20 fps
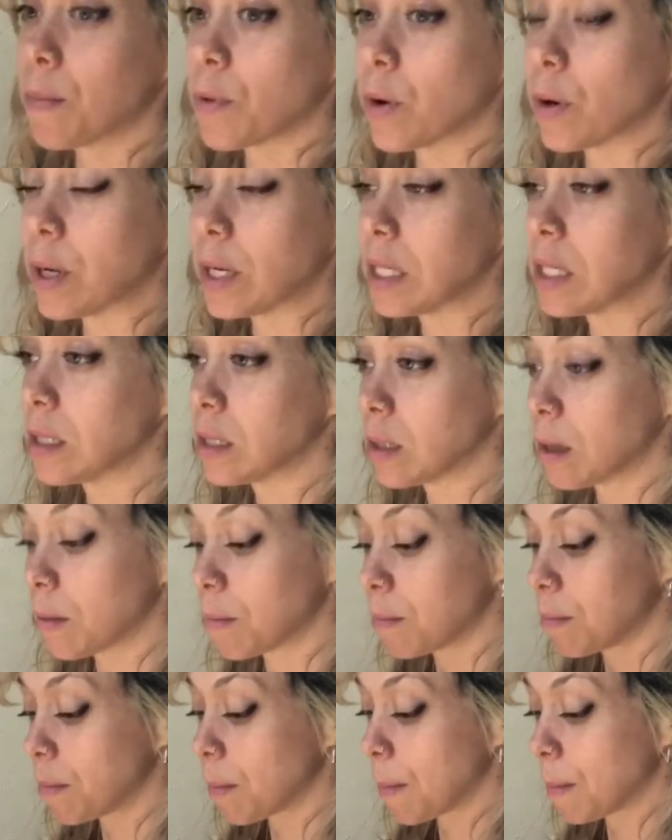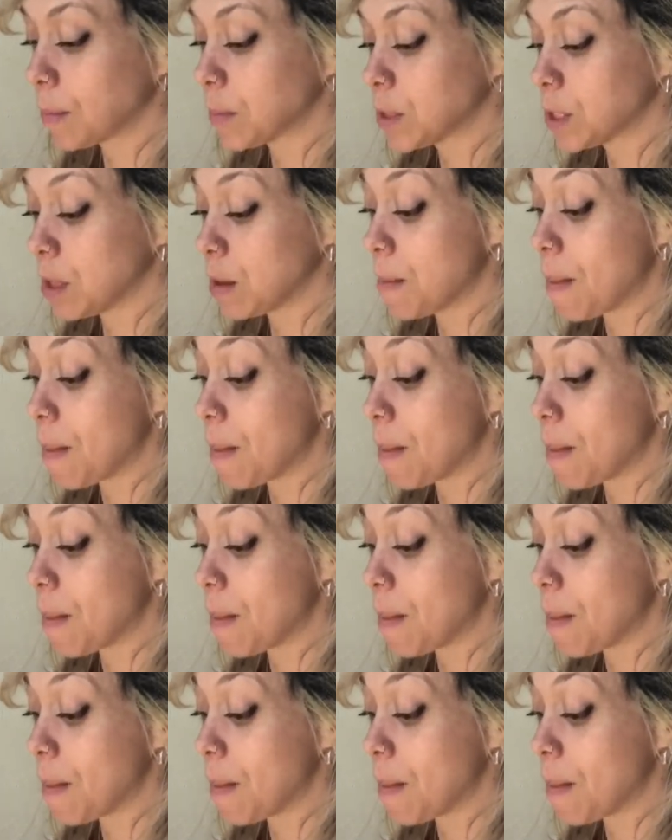going to the